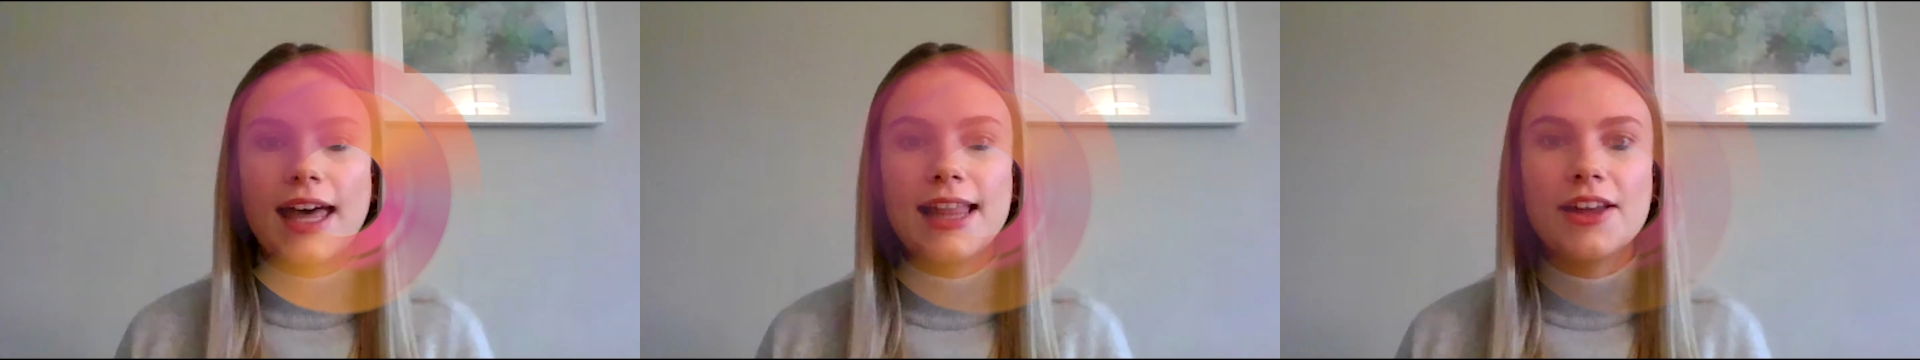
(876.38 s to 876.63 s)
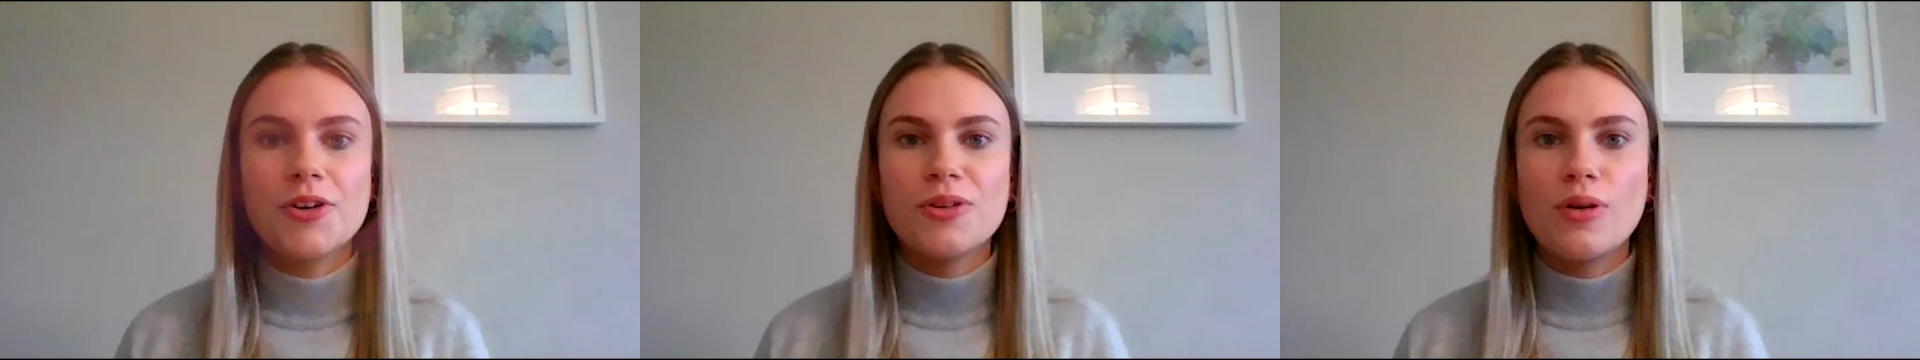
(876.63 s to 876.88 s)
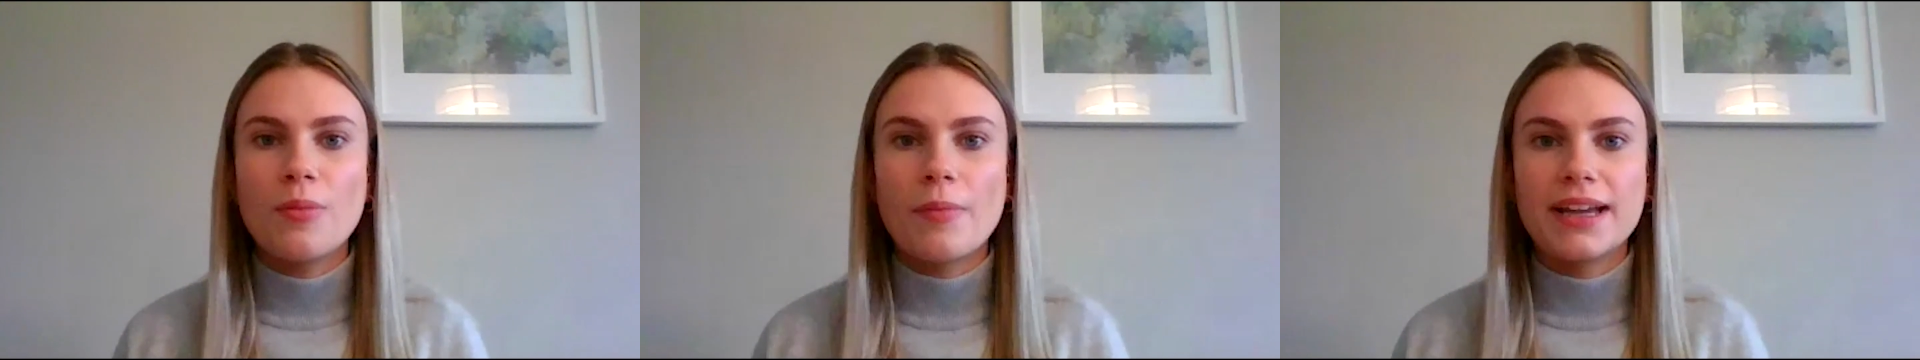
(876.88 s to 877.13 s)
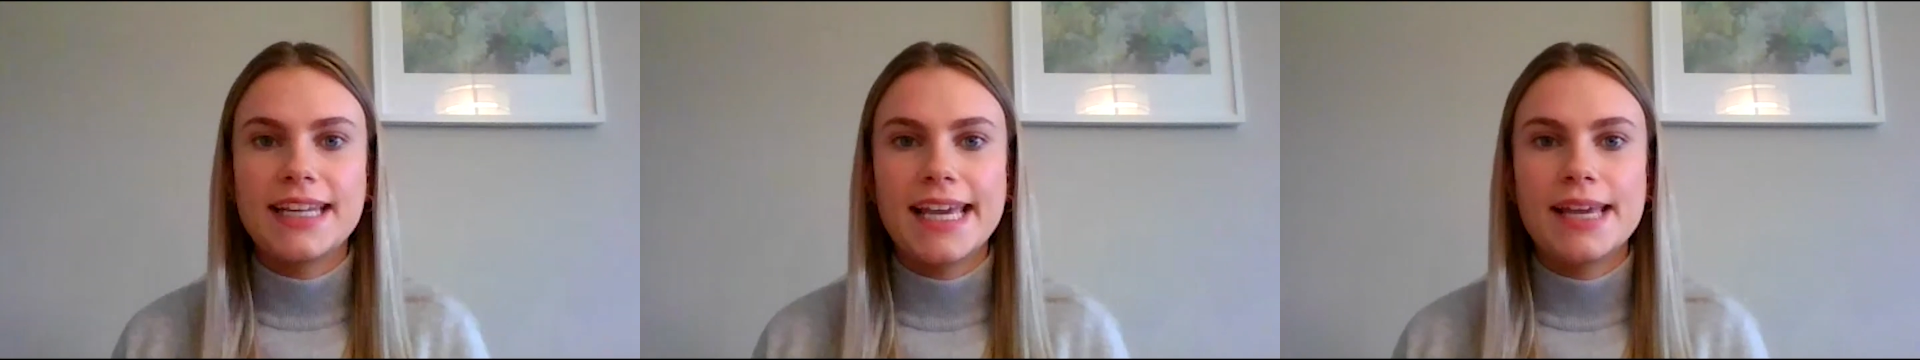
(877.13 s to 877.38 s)
Hello,
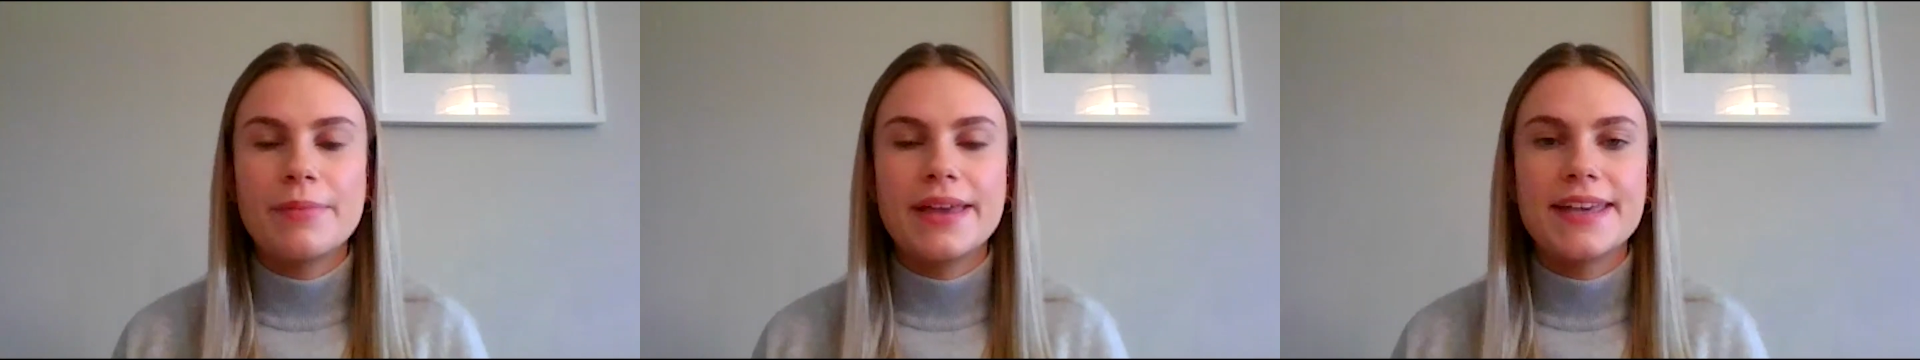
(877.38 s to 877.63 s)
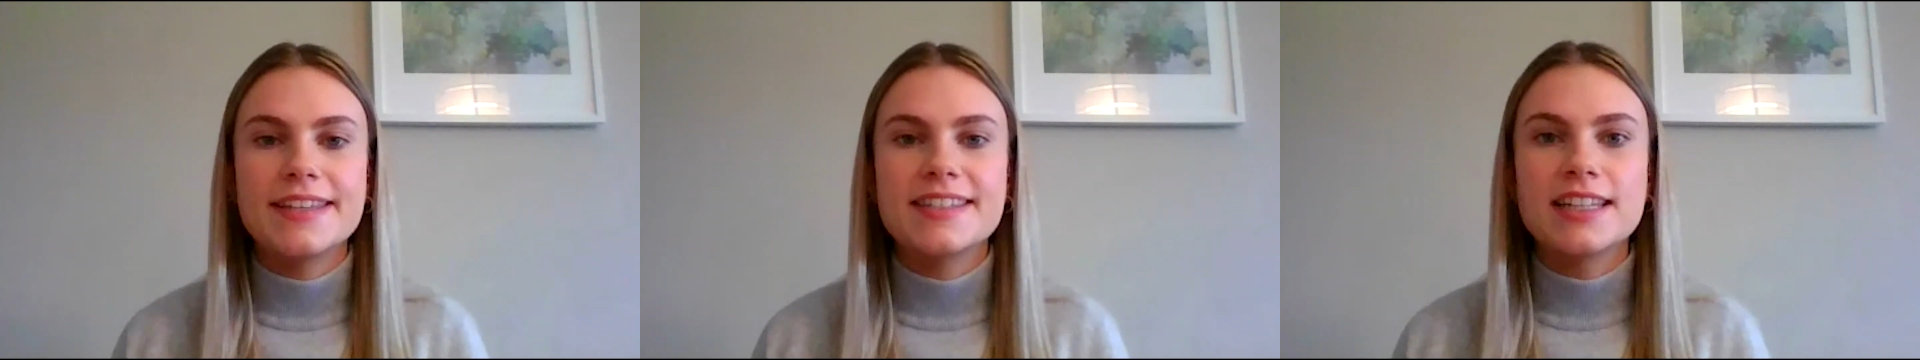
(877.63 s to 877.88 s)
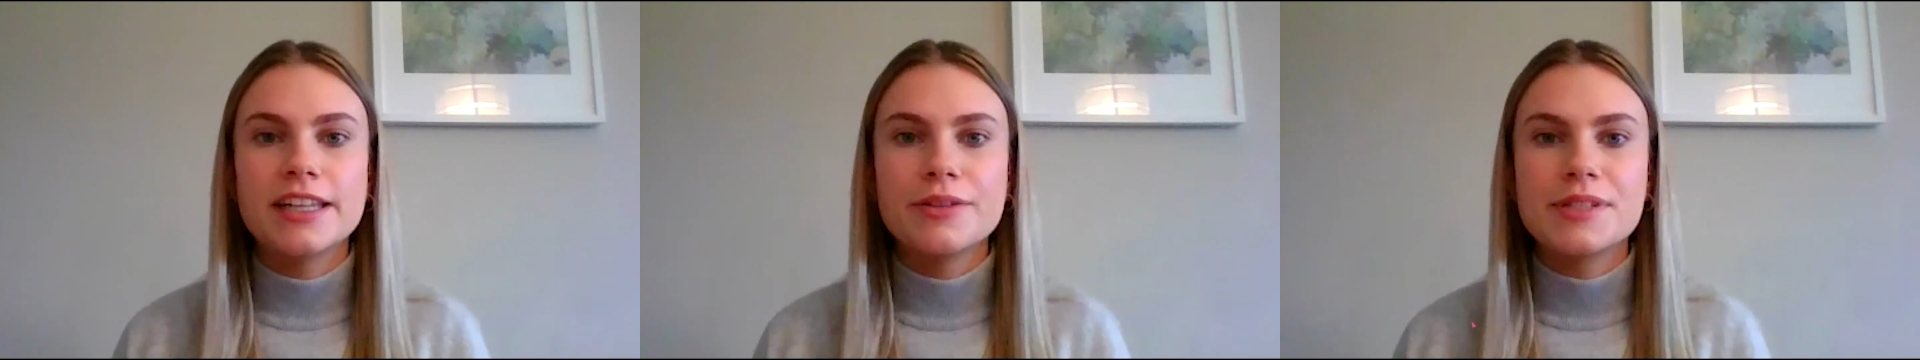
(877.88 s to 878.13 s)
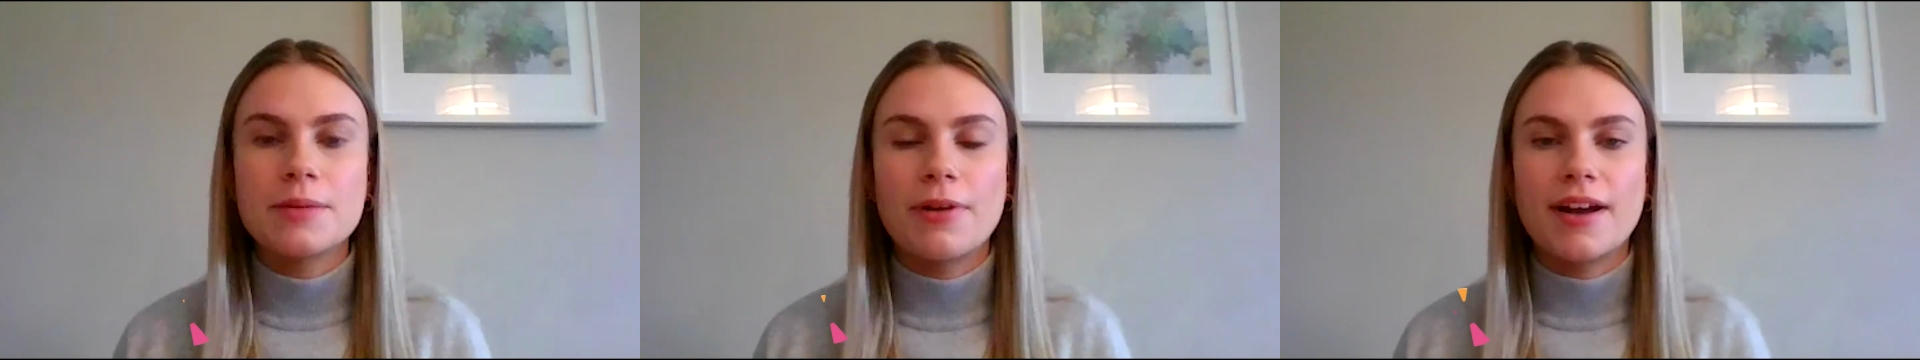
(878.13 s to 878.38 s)
my name is
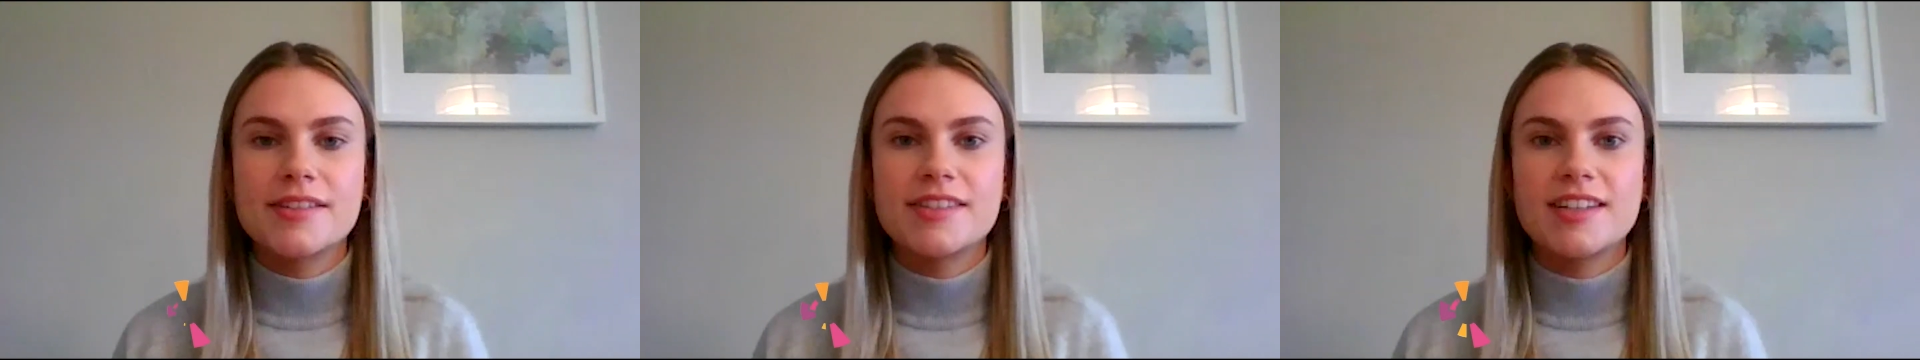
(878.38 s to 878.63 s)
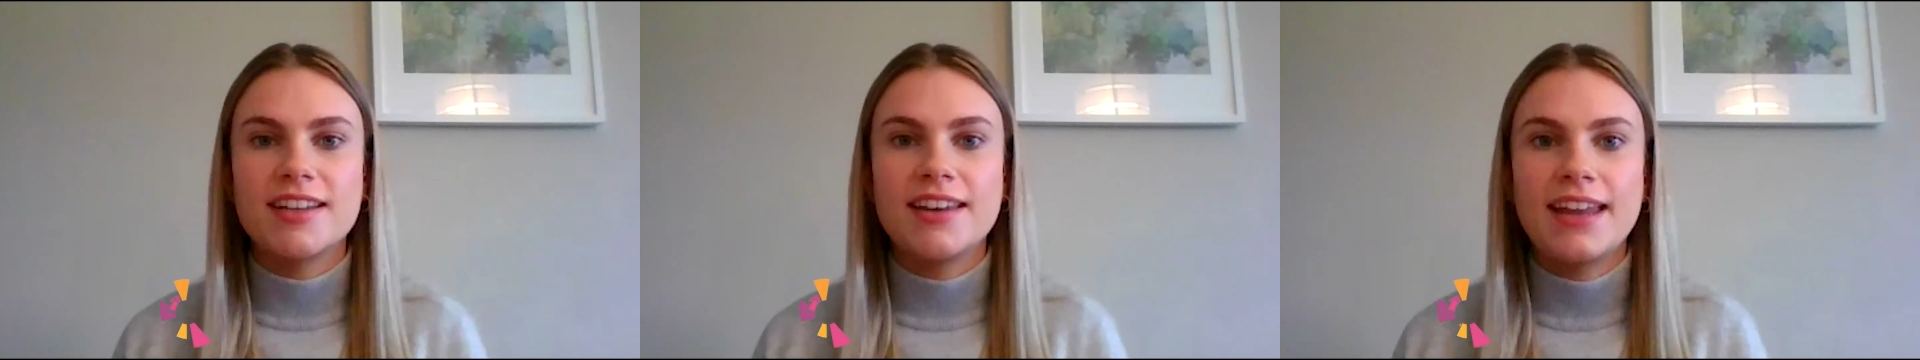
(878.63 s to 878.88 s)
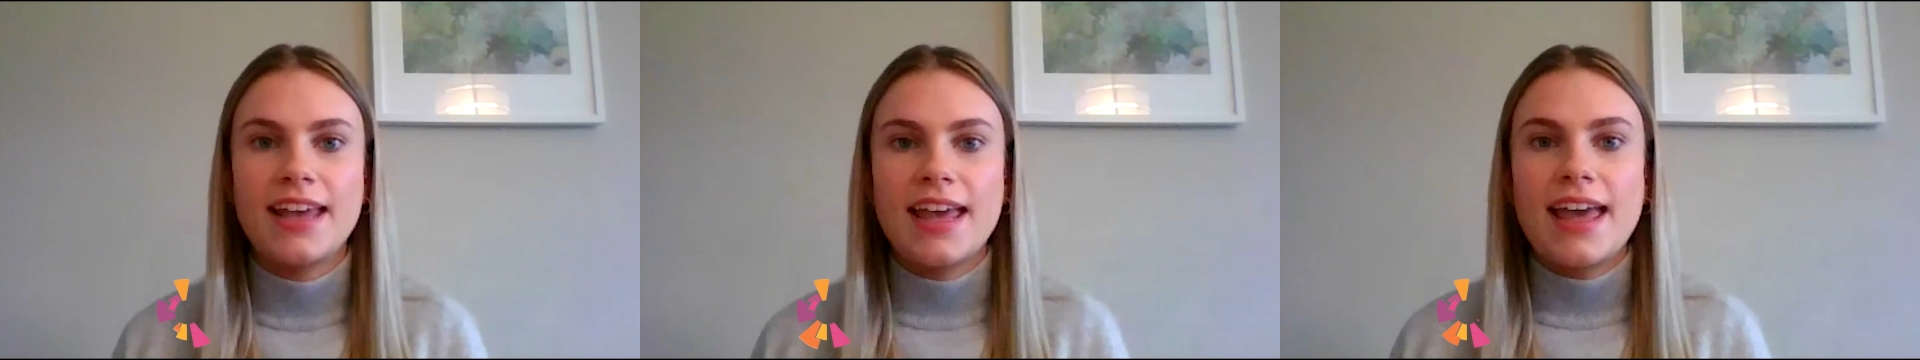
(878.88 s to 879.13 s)
Lucy Preston,